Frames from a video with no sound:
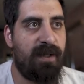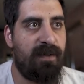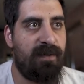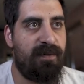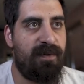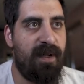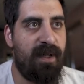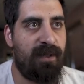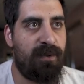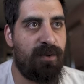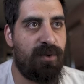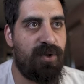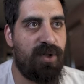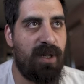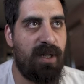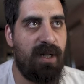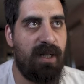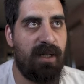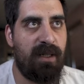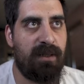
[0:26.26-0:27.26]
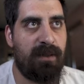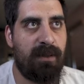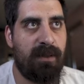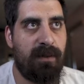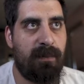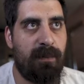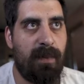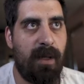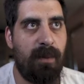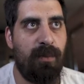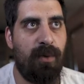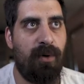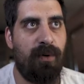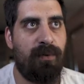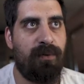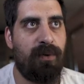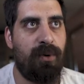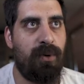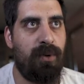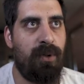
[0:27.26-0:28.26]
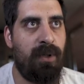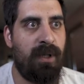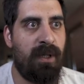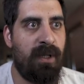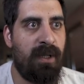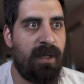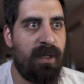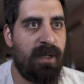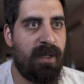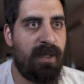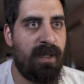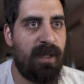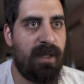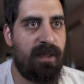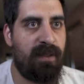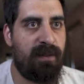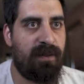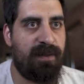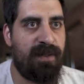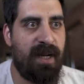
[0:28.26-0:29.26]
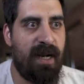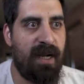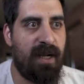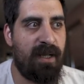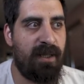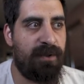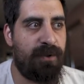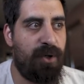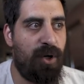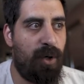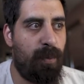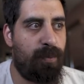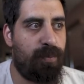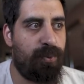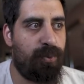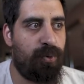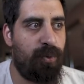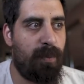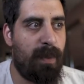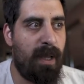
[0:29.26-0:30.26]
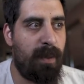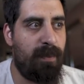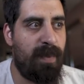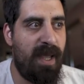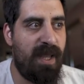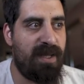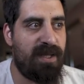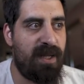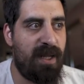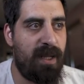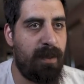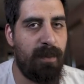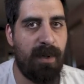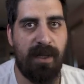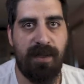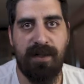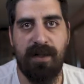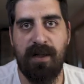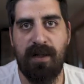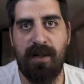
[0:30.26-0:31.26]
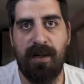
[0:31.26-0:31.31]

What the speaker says: V to select my move tool, and drag and drop to my base image.